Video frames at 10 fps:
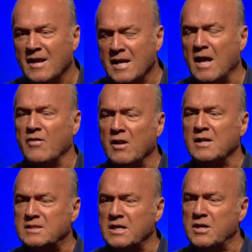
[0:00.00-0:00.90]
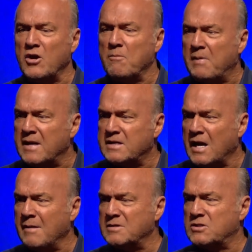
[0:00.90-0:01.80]
Yeah, they'll listen to your
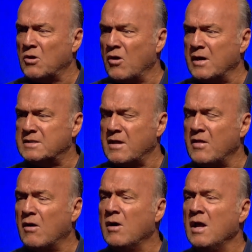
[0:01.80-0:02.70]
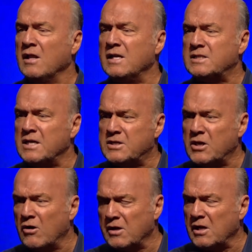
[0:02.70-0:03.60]
bedtime stories and they'll listen to
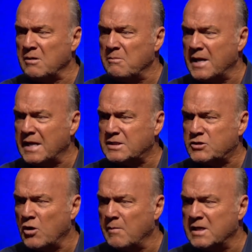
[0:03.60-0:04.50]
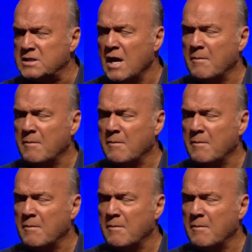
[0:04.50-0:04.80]
your little mini sermons,